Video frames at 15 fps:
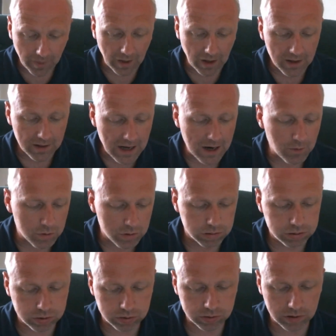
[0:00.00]
Now,
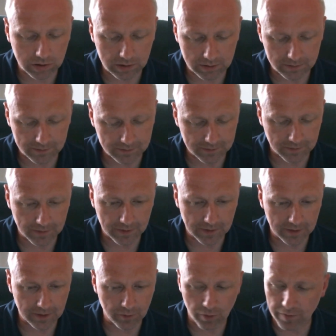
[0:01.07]

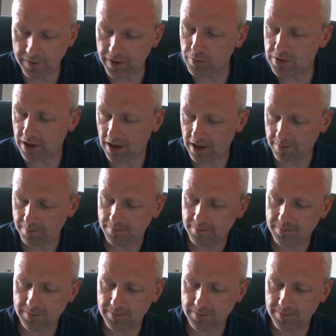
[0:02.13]
review time.